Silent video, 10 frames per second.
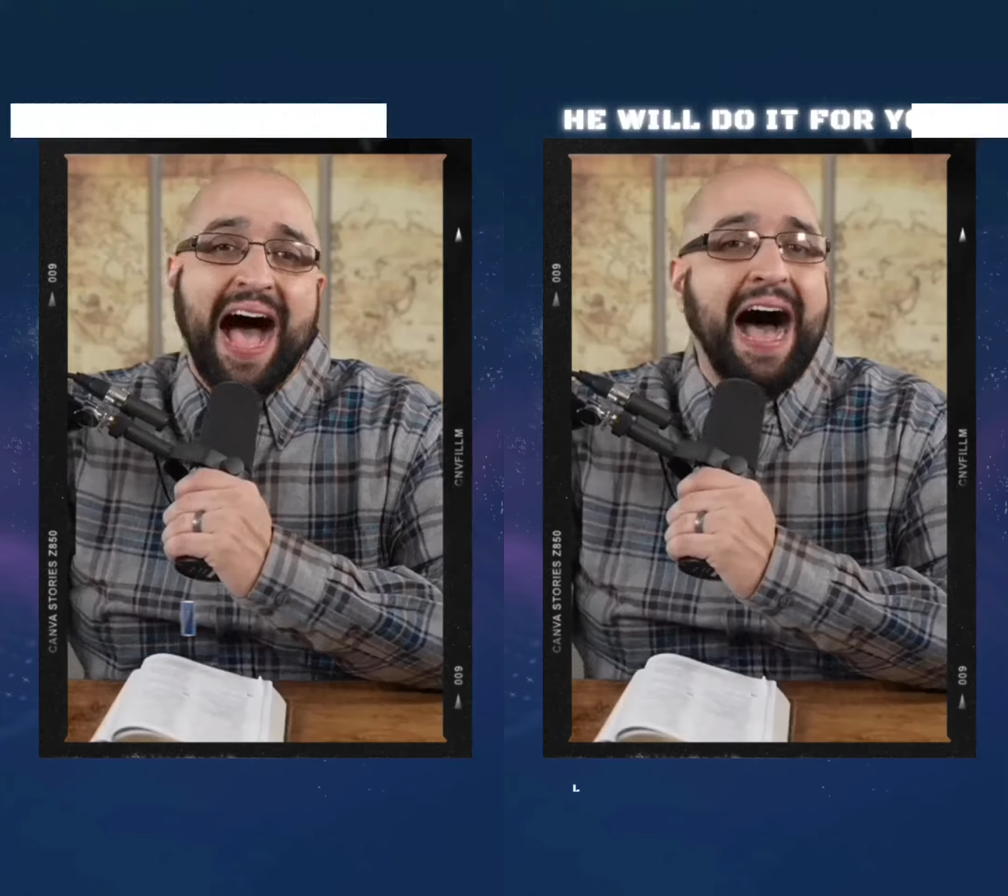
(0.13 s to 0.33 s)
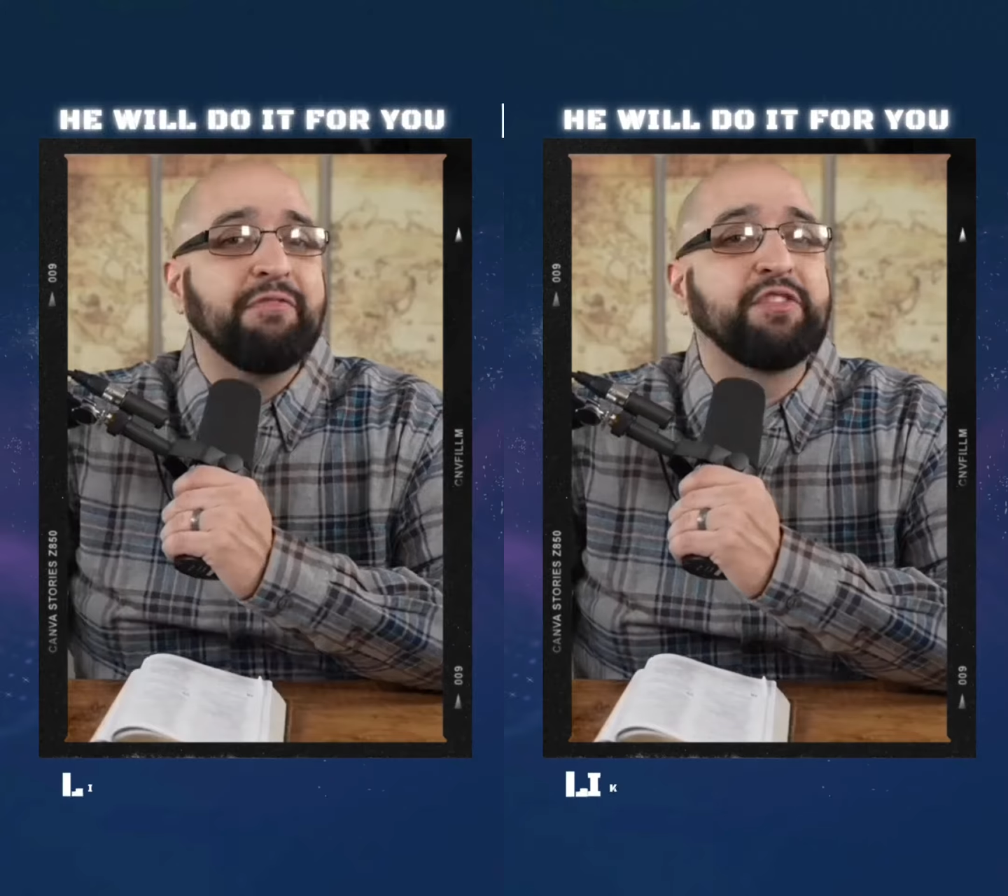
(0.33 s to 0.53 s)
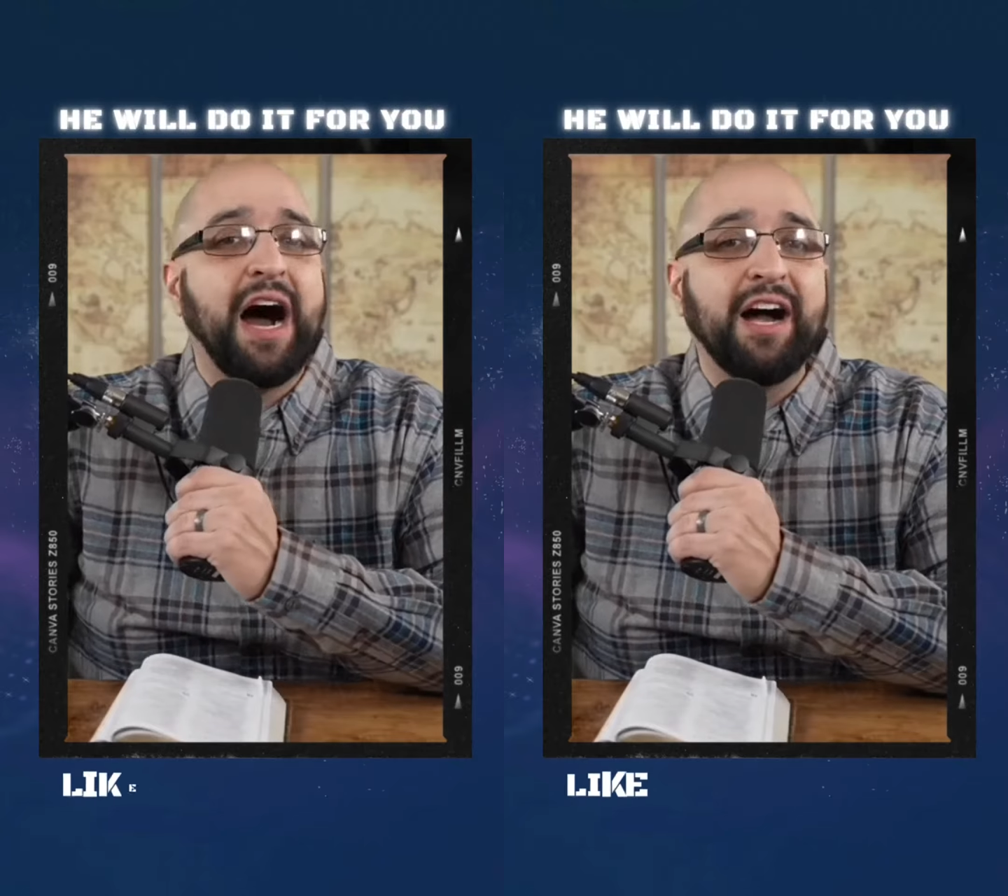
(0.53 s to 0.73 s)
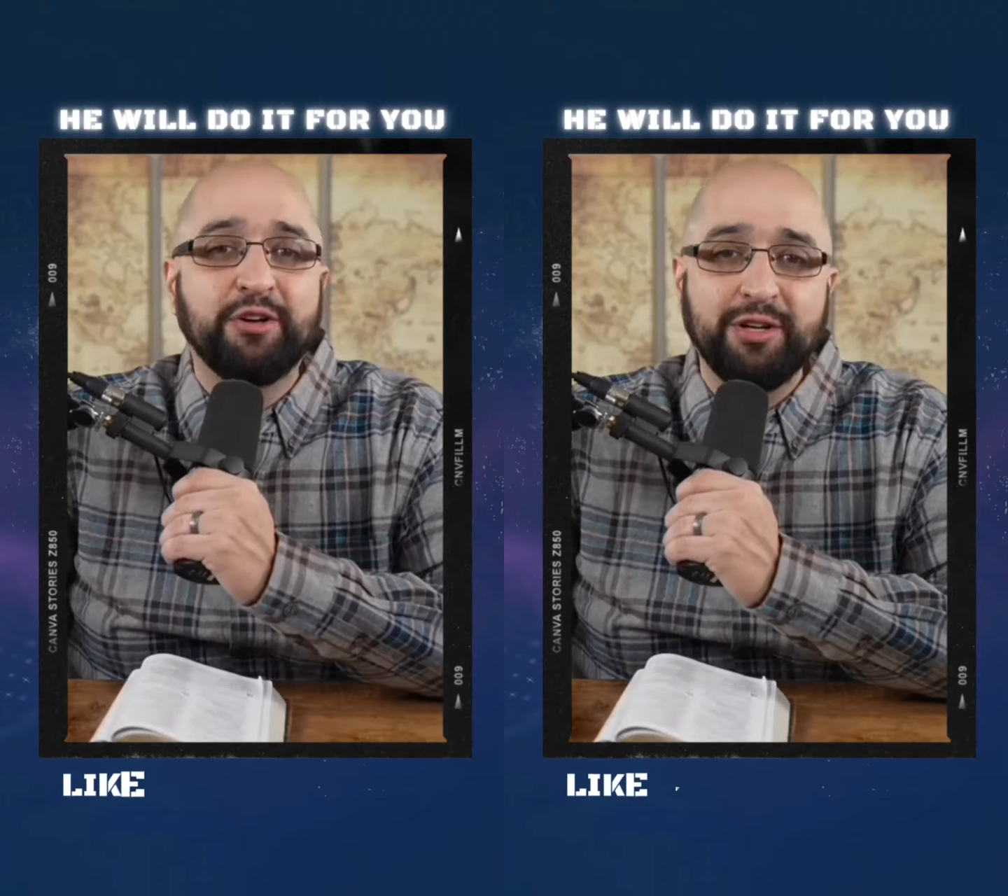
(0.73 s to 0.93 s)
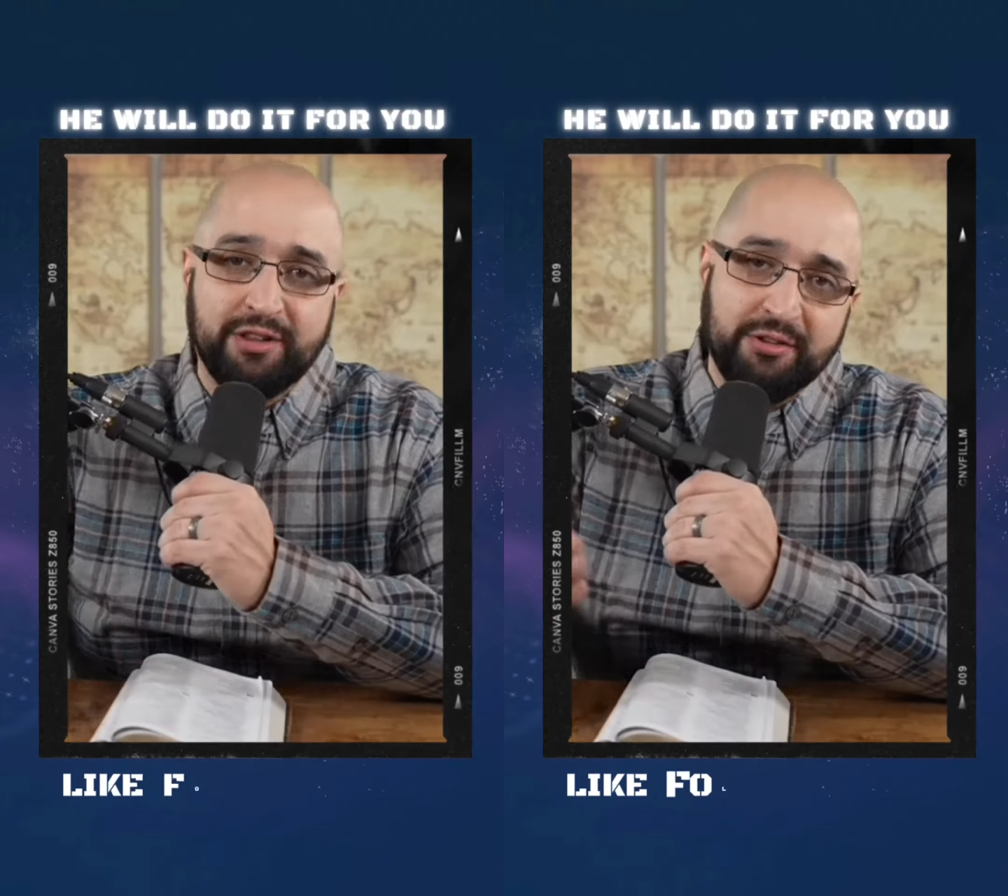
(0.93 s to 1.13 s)
I've got
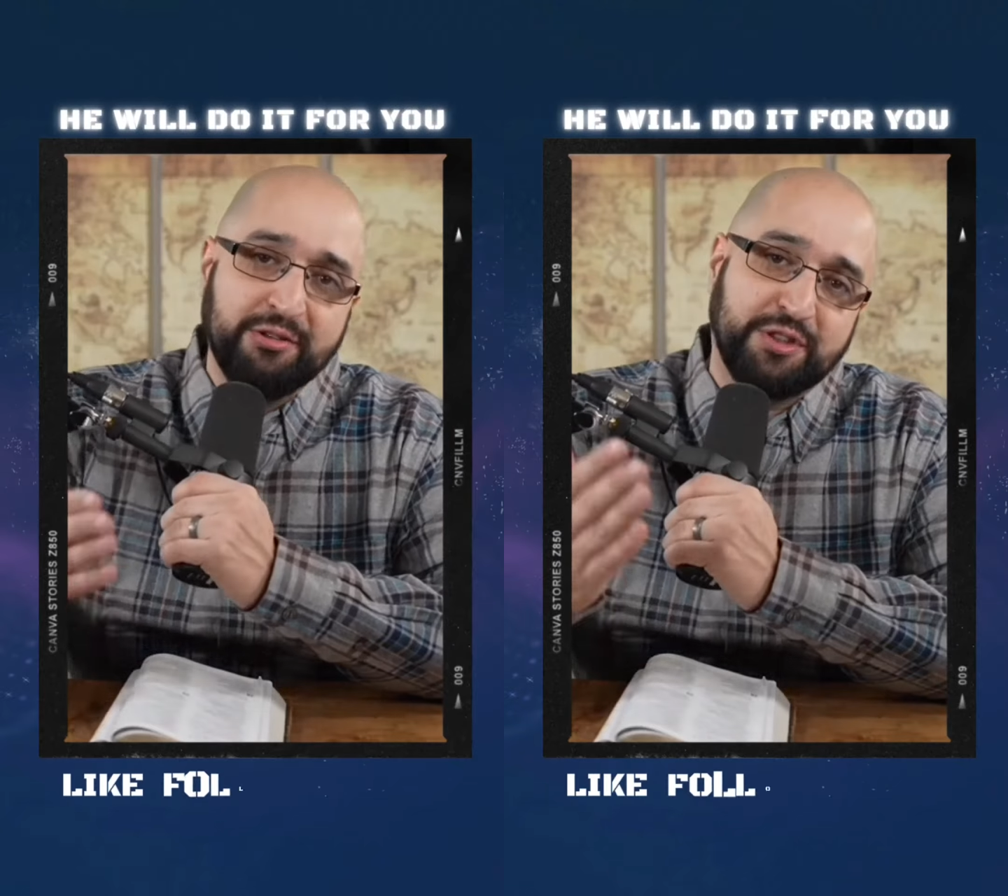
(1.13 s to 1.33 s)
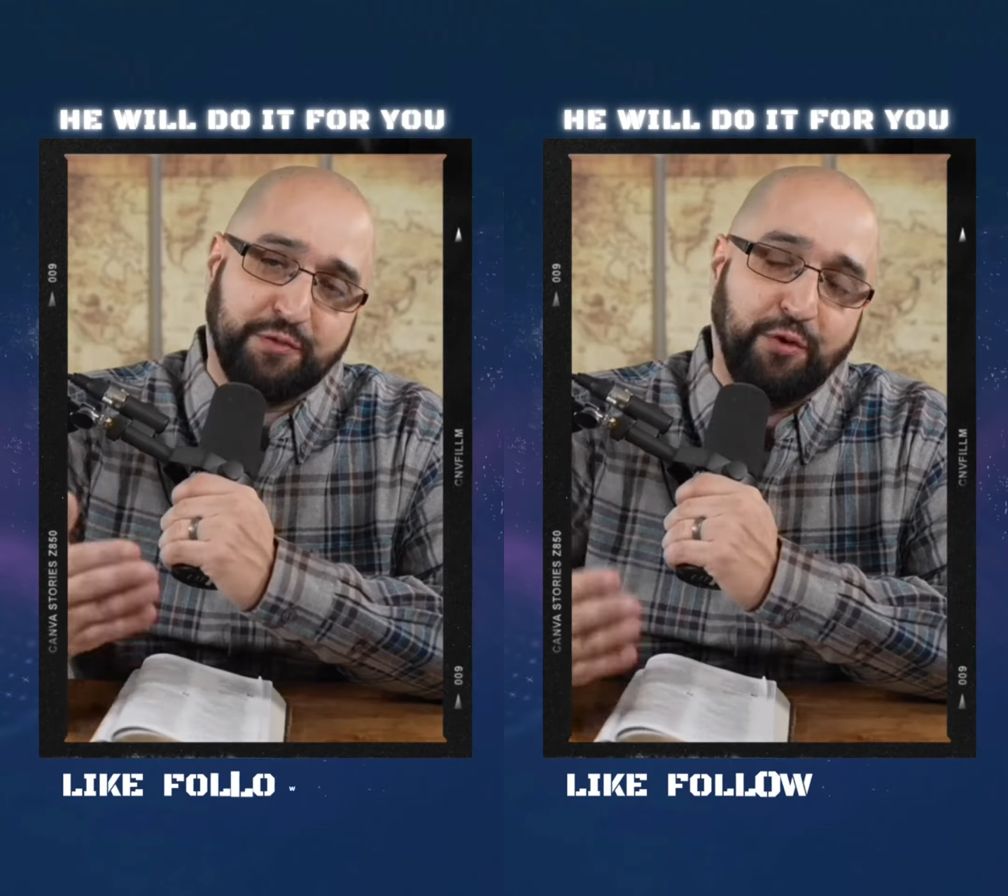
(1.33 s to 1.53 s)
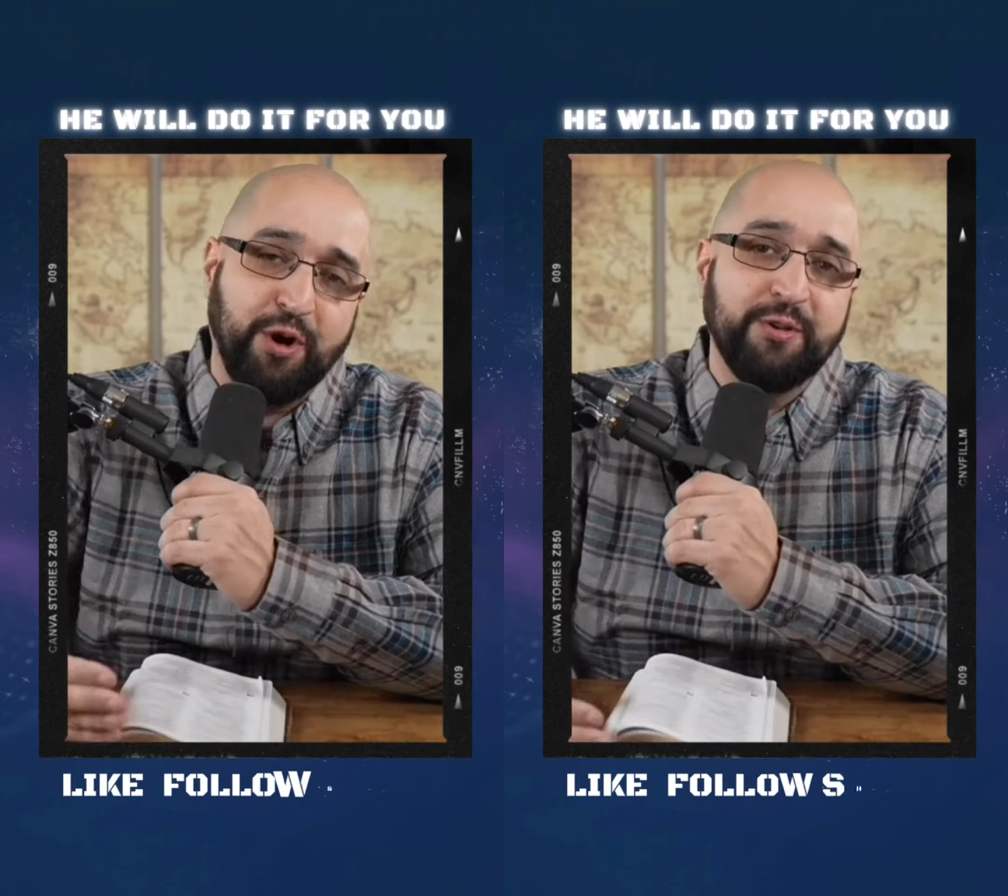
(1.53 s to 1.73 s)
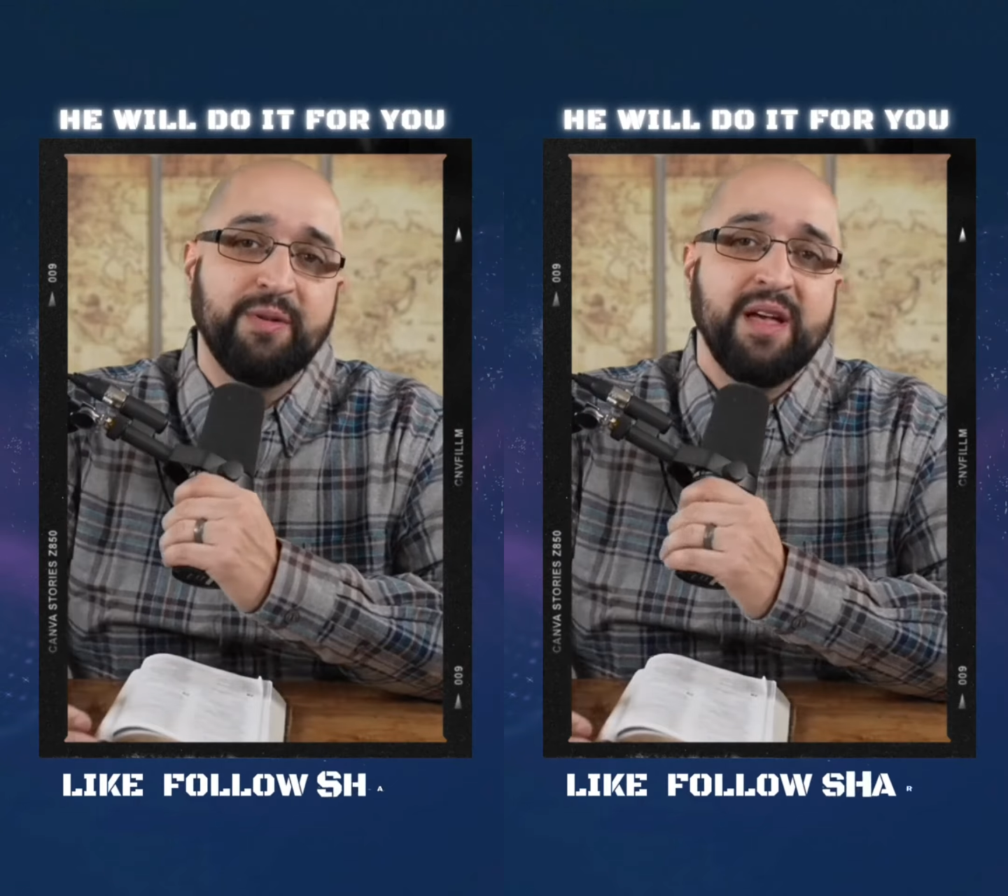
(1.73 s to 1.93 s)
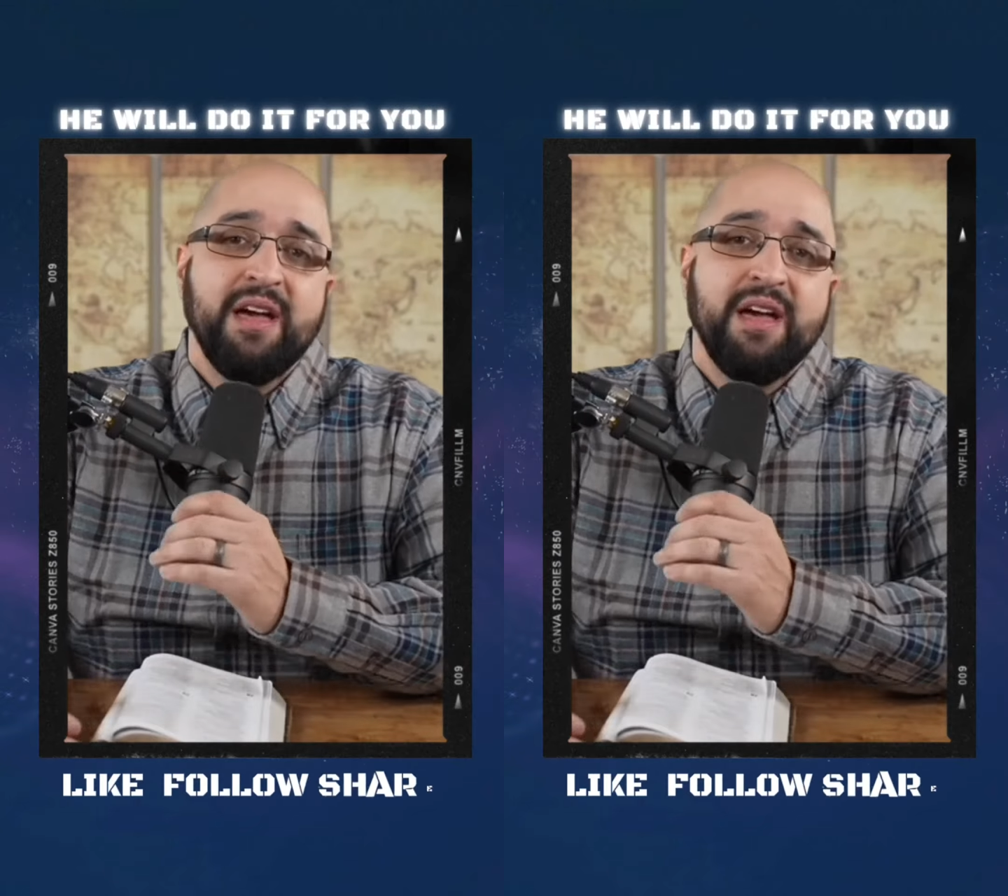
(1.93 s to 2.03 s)
good news for you.